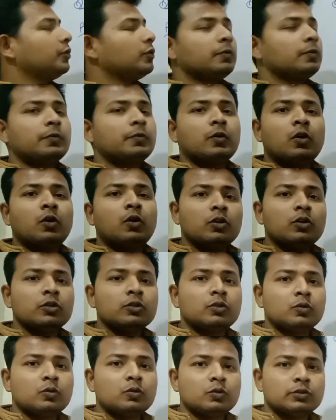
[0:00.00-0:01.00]
you can
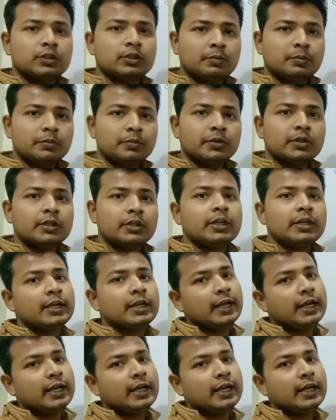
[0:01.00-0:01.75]
prove all those